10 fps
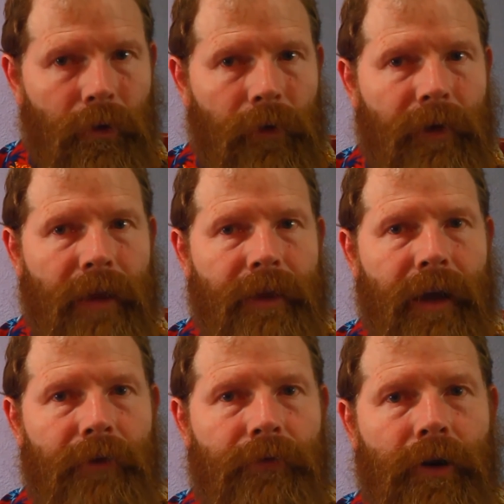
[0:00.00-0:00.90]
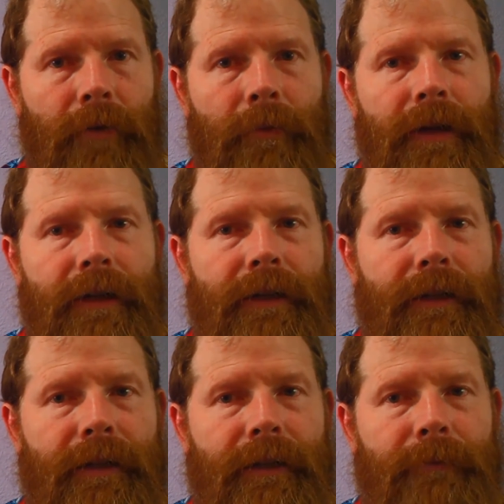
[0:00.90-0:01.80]
We've got that from
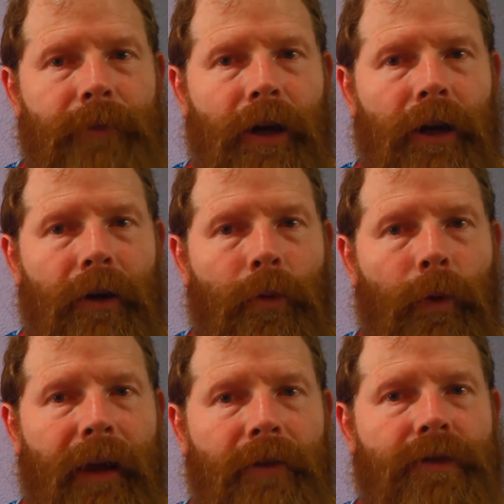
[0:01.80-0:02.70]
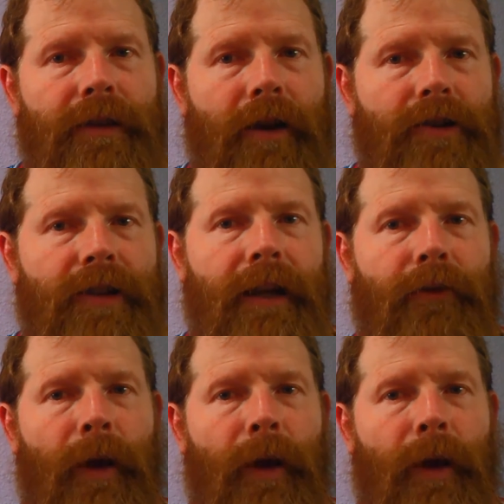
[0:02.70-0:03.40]
our waves, our study of